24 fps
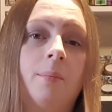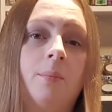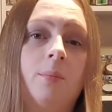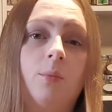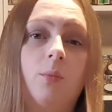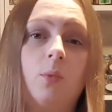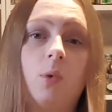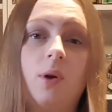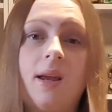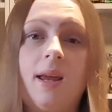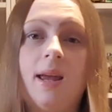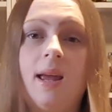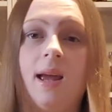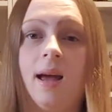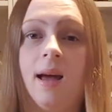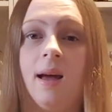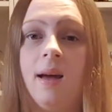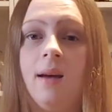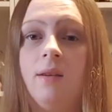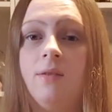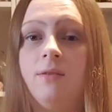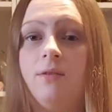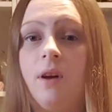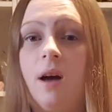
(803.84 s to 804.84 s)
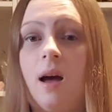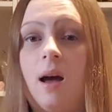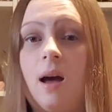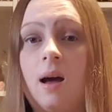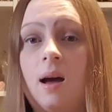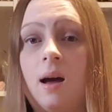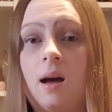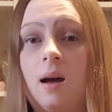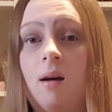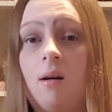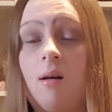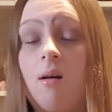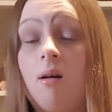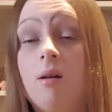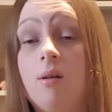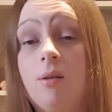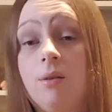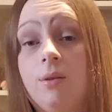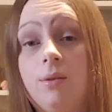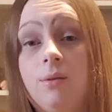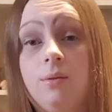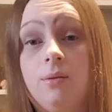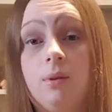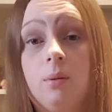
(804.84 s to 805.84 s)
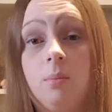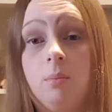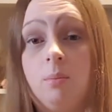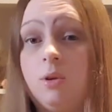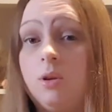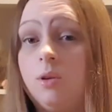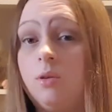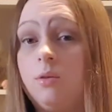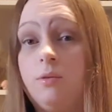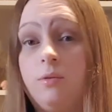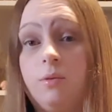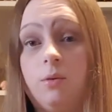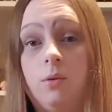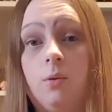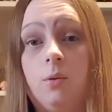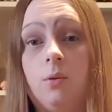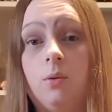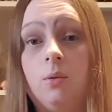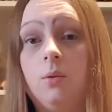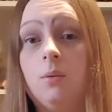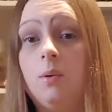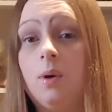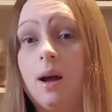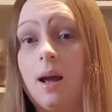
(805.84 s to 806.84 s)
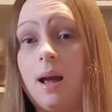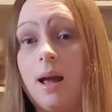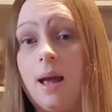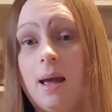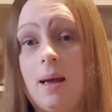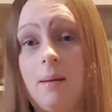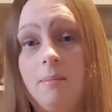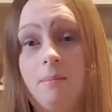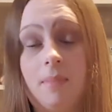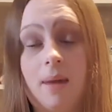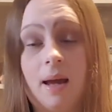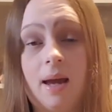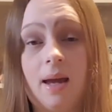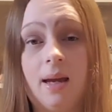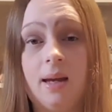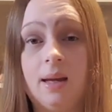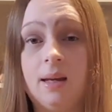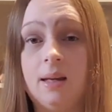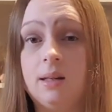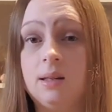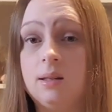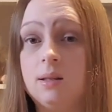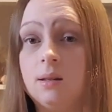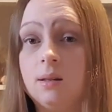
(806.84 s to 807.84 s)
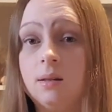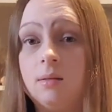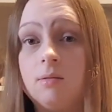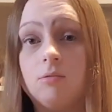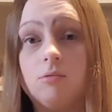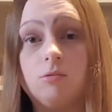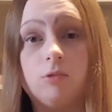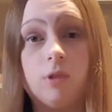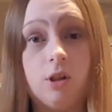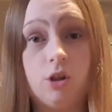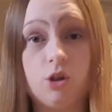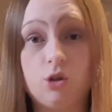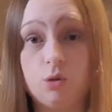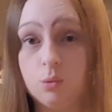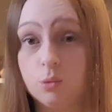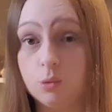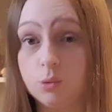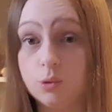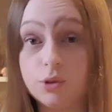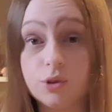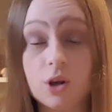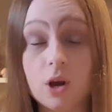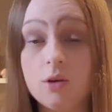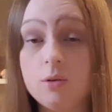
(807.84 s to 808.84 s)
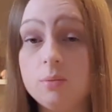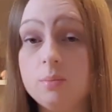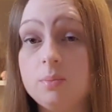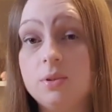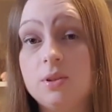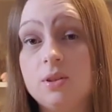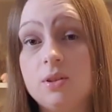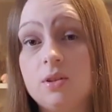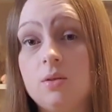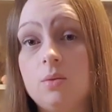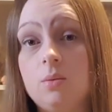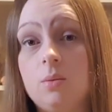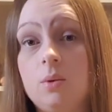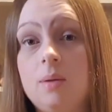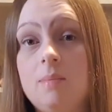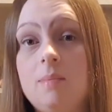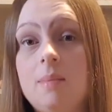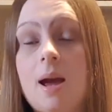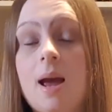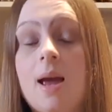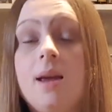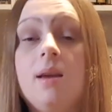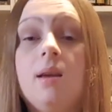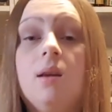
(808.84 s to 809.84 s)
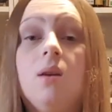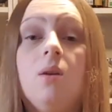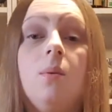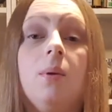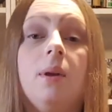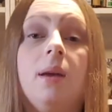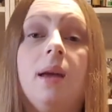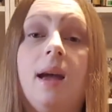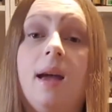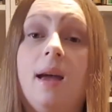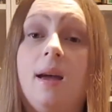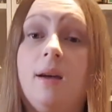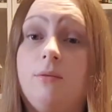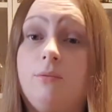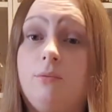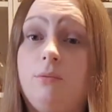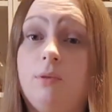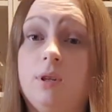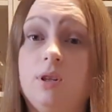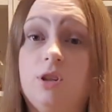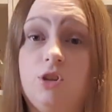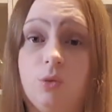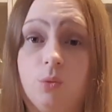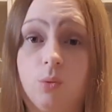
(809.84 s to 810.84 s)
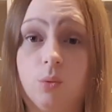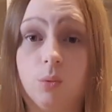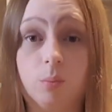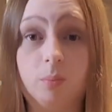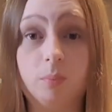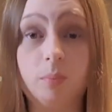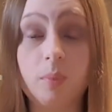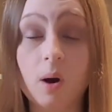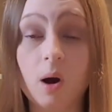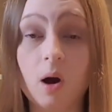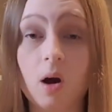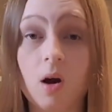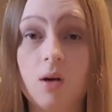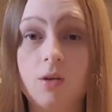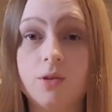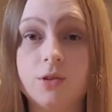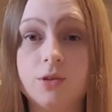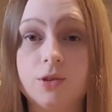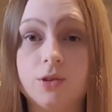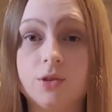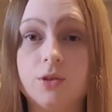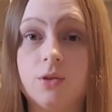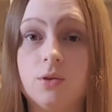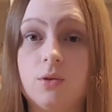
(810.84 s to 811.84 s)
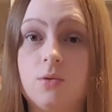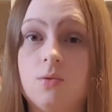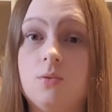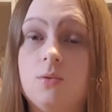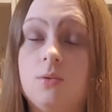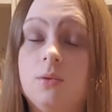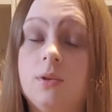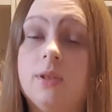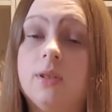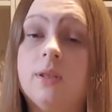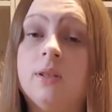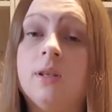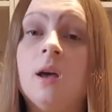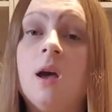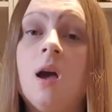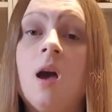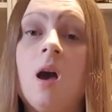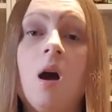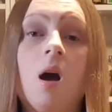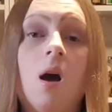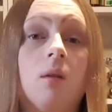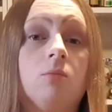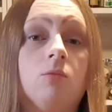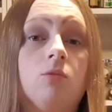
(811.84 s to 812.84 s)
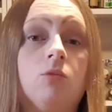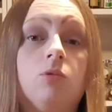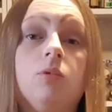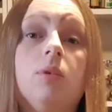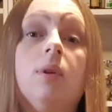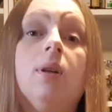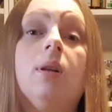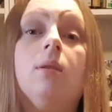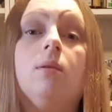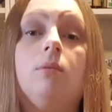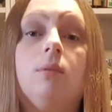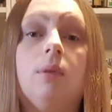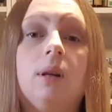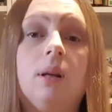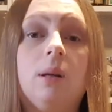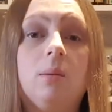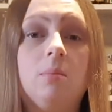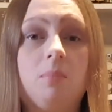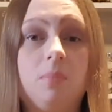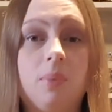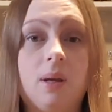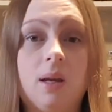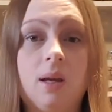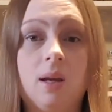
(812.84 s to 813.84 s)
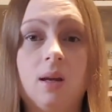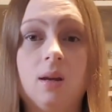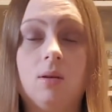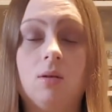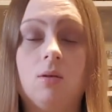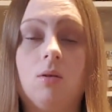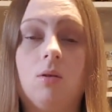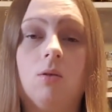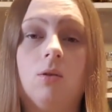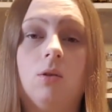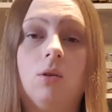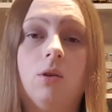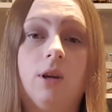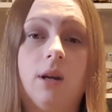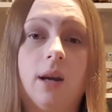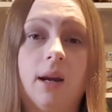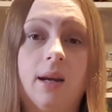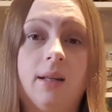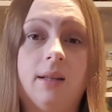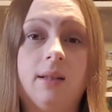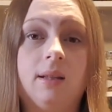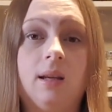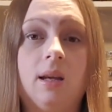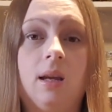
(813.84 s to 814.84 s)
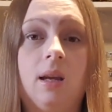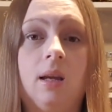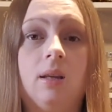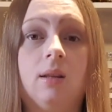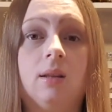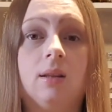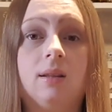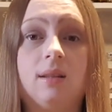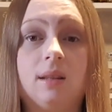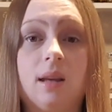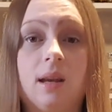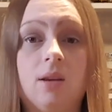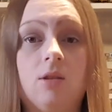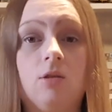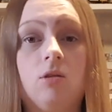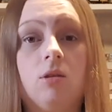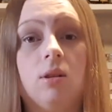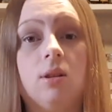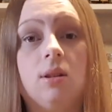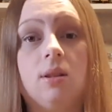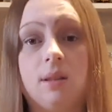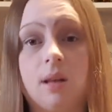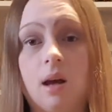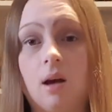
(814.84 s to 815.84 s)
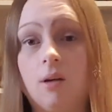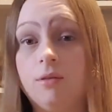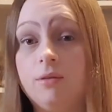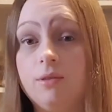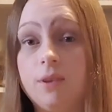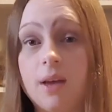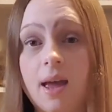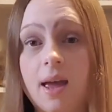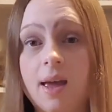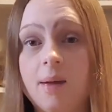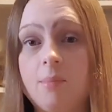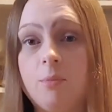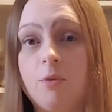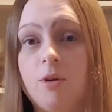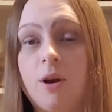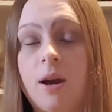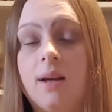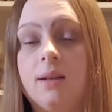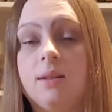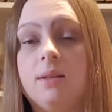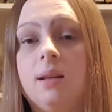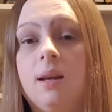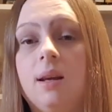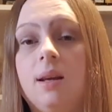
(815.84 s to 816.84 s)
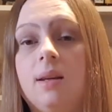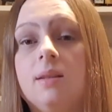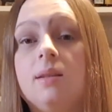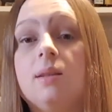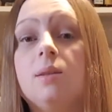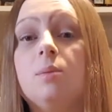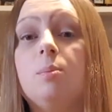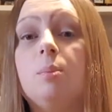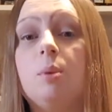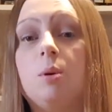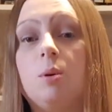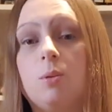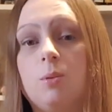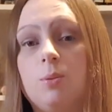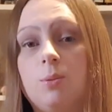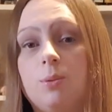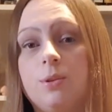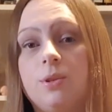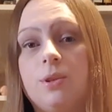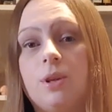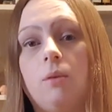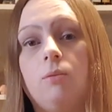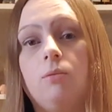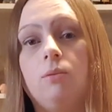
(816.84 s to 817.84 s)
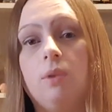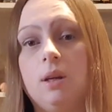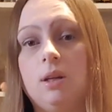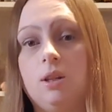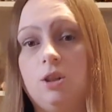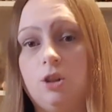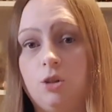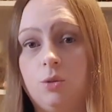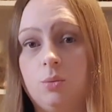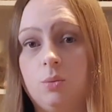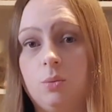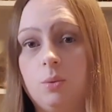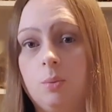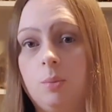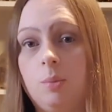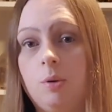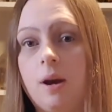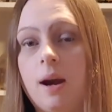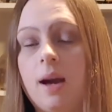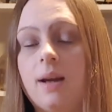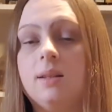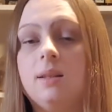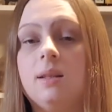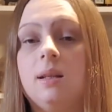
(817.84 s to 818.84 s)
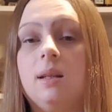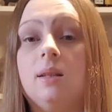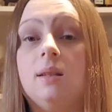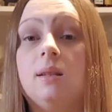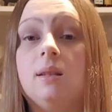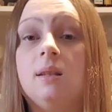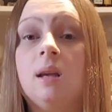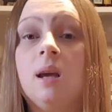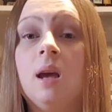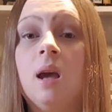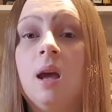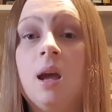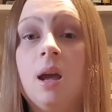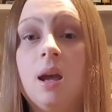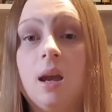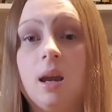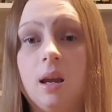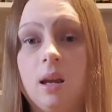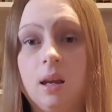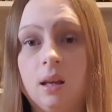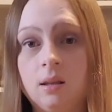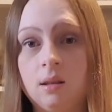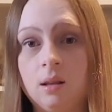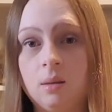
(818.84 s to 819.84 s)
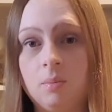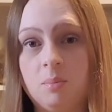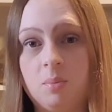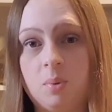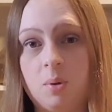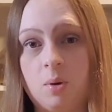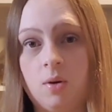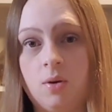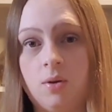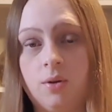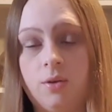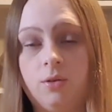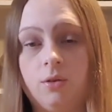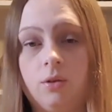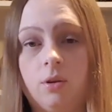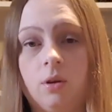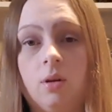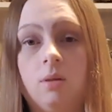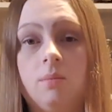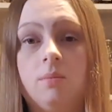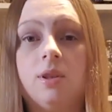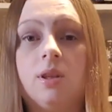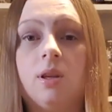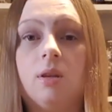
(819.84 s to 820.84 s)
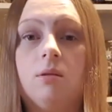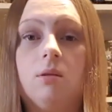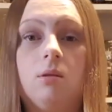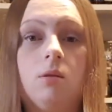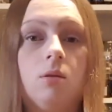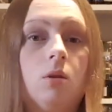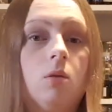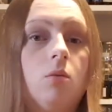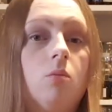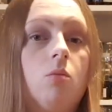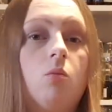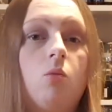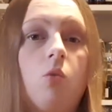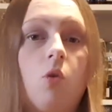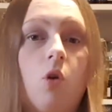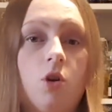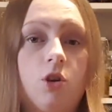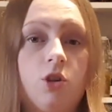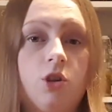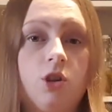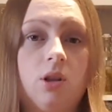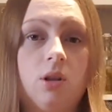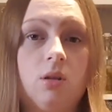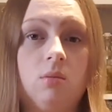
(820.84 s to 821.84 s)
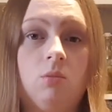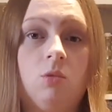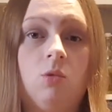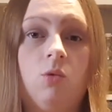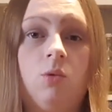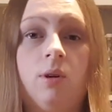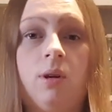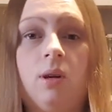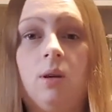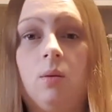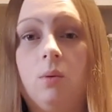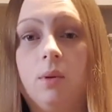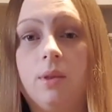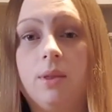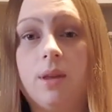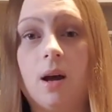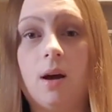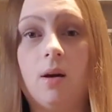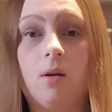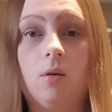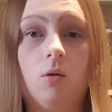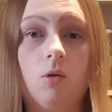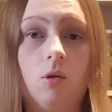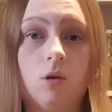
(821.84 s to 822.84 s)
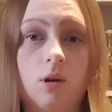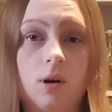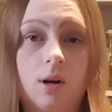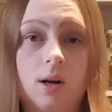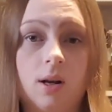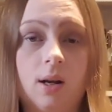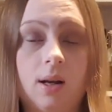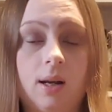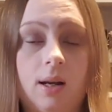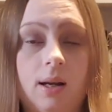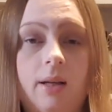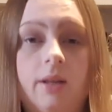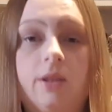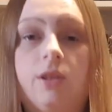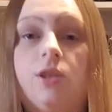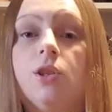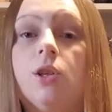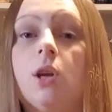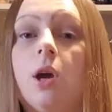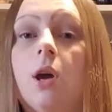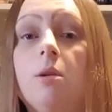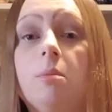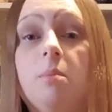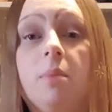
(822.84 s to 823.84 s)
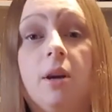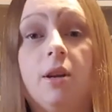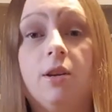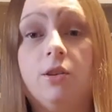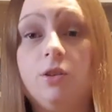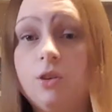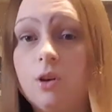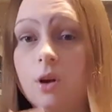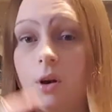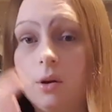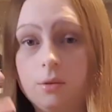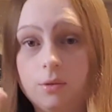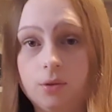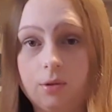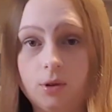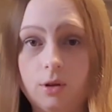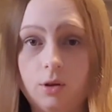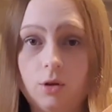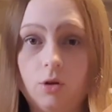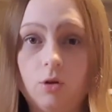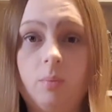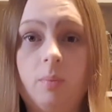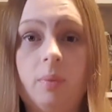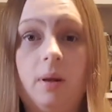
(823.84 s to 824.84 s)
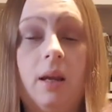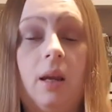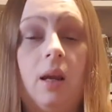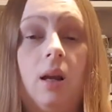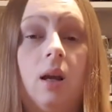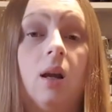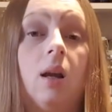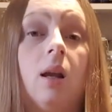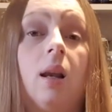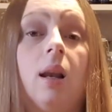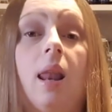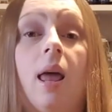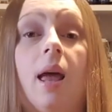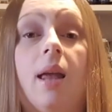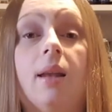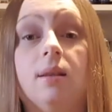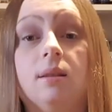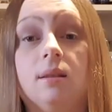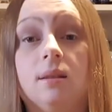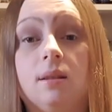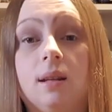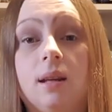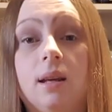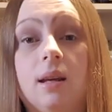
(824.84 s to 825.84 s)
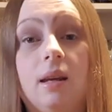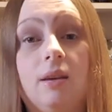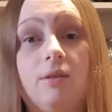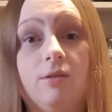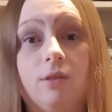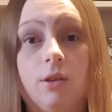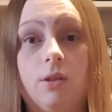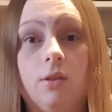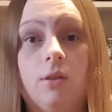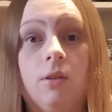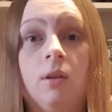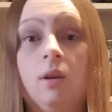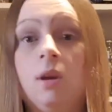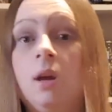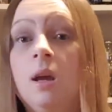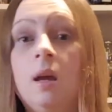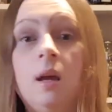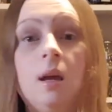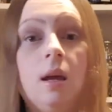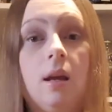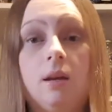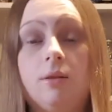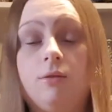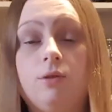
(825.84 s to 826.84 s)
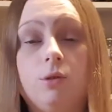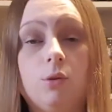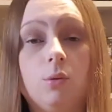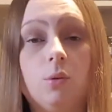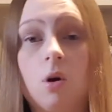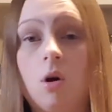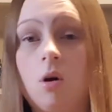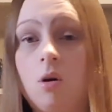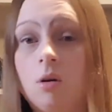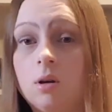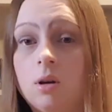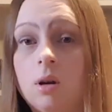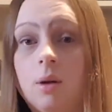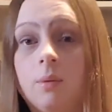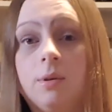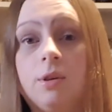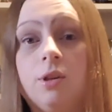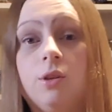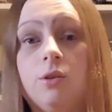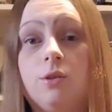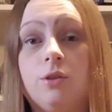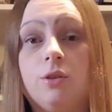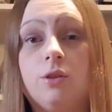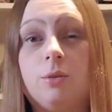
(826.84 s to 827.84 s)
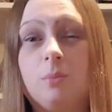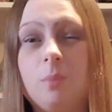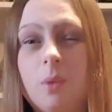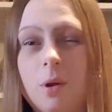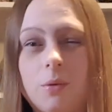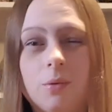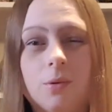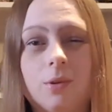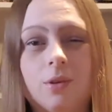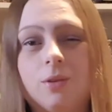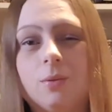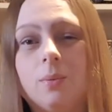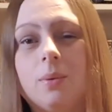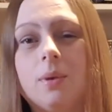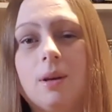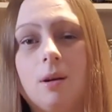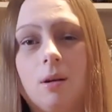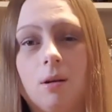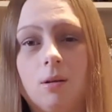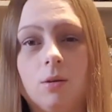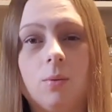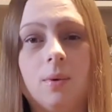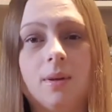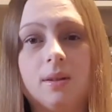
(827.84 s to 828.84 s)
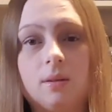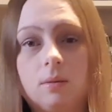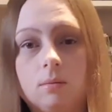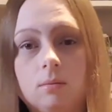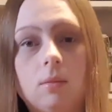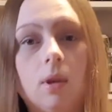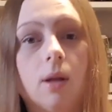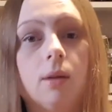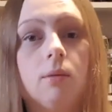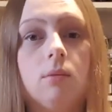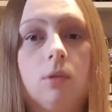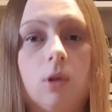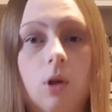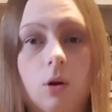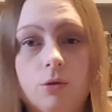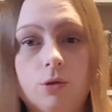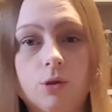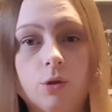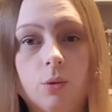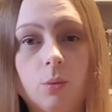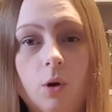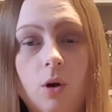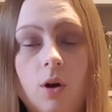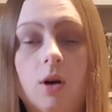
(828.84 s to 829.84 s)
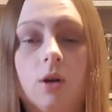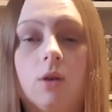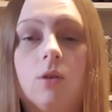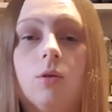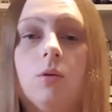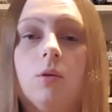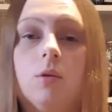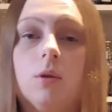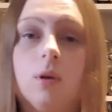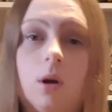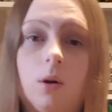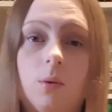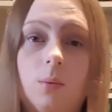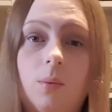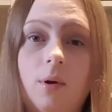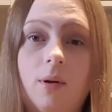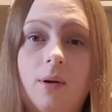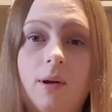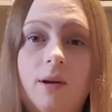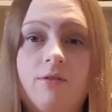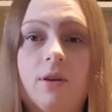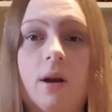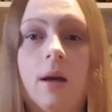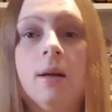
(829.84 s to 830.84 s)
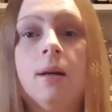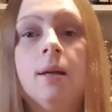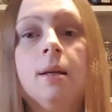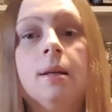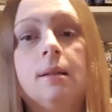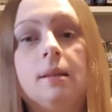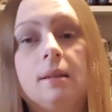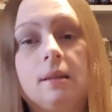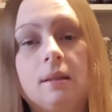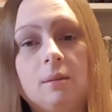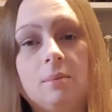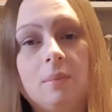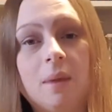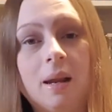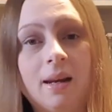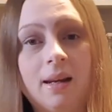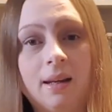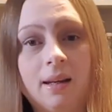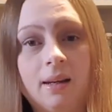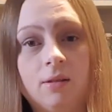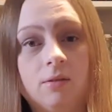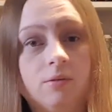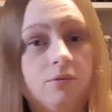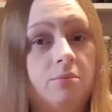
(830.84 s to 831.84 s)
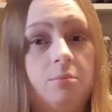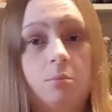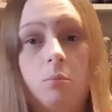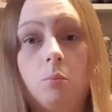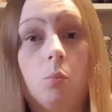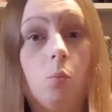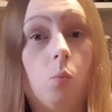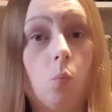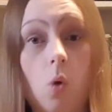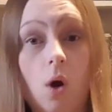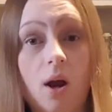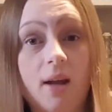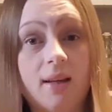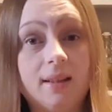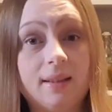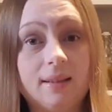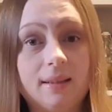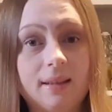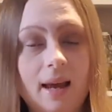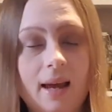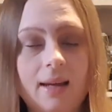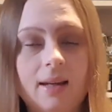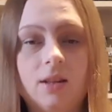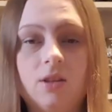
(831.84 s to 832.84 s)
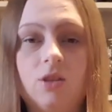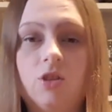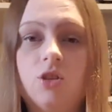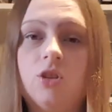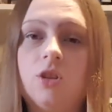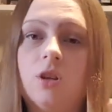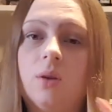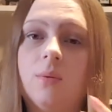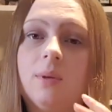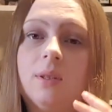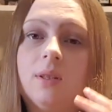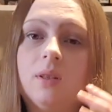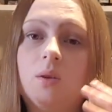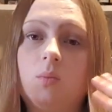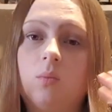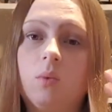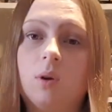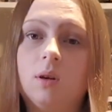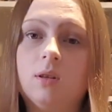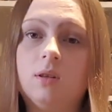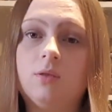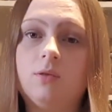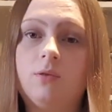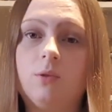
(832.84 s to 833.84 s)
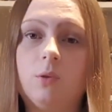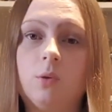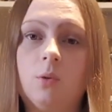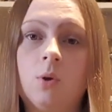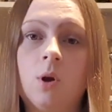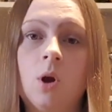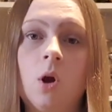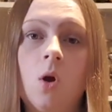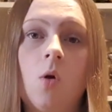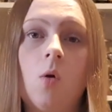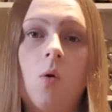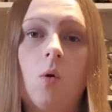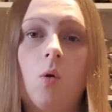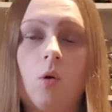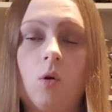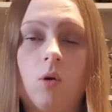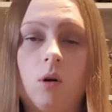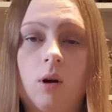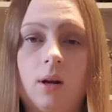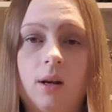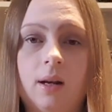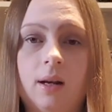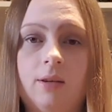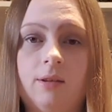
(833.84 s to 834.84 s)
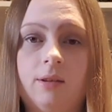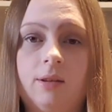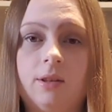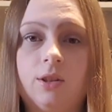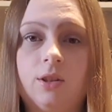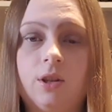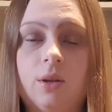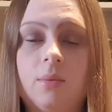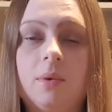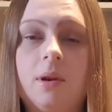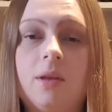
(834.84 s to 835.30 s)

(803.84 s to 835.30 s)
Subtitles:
We have our own beautiful handmade ritual soaps that we make. We have ritual bath salts. I'm really big on creating sacred self-care practice, but also ritual practice in the bathroom, so you can wash in the morning with our Aura Clear soap and know that you're being cleansed, even if you can't go and use smoke, because we can't always like go to work or go wherever smelling of white sage. So it's a wonderful aura clearing soap.